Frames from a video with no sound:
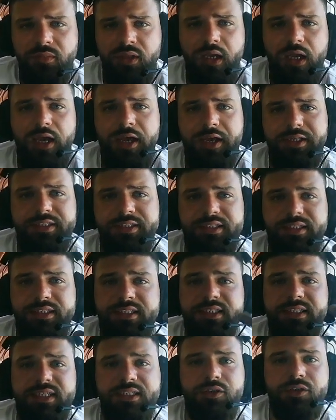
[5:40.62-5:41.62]
the
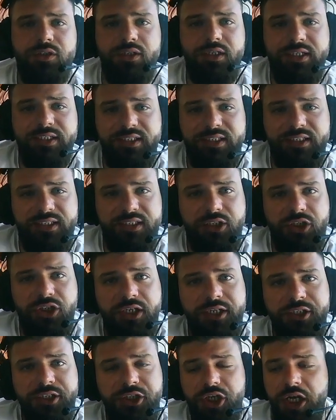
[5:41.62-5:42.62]
decentralized
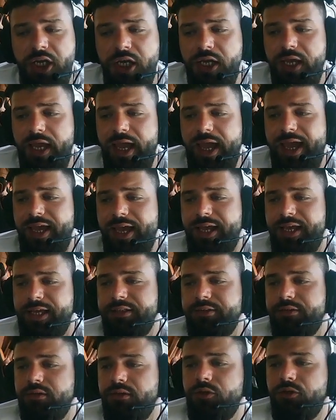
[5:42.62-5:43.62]
exchange, and
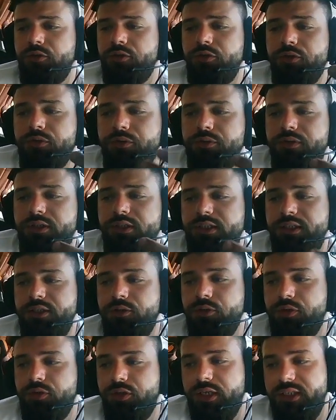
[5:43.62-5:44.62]
you don't need
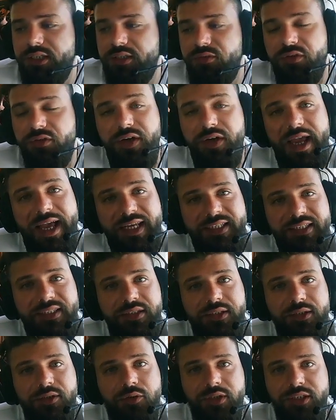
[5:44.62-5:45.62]
to transfer
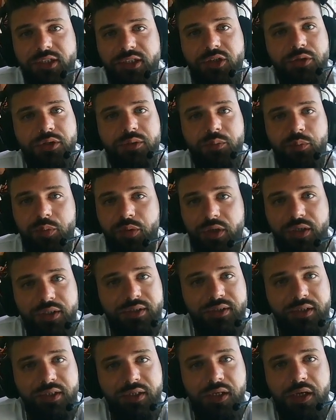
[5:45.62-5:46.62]
assets to a third
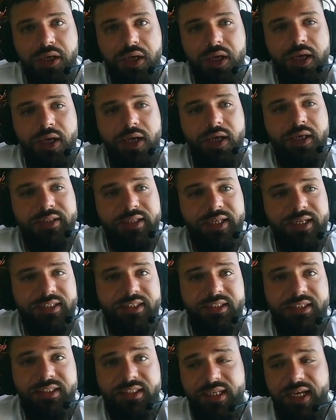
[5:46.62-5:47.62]
party. That's
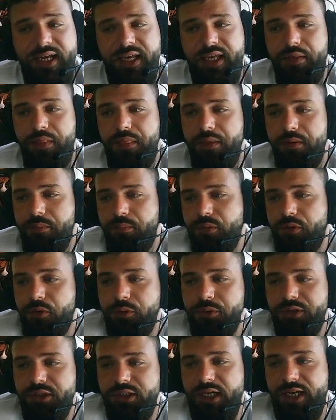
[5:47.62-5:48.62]
the second
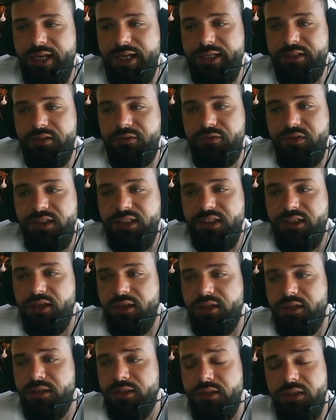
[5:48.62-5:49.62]
pros, and fees
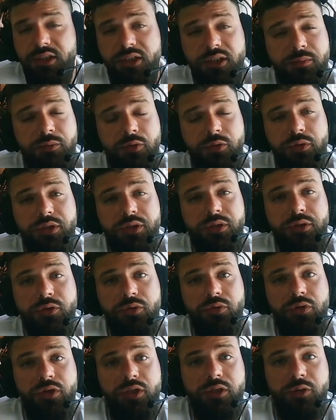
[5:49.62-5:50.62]
are distributed
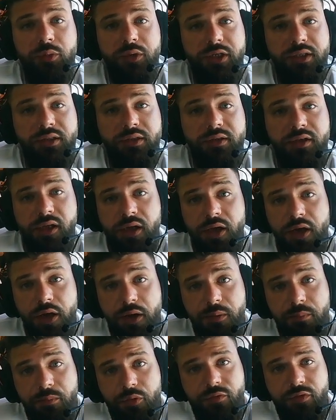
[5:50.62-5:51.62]
to liquidity
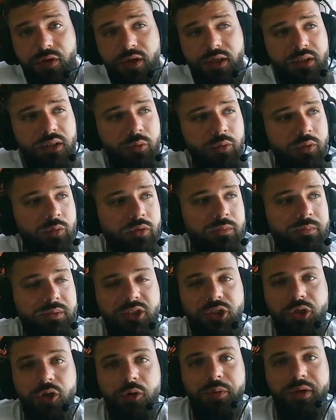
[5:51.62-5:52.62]
provider we will be
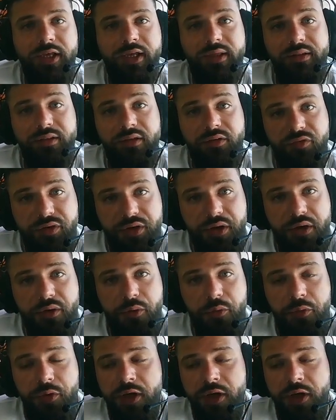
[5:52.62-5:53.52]
showing in the video,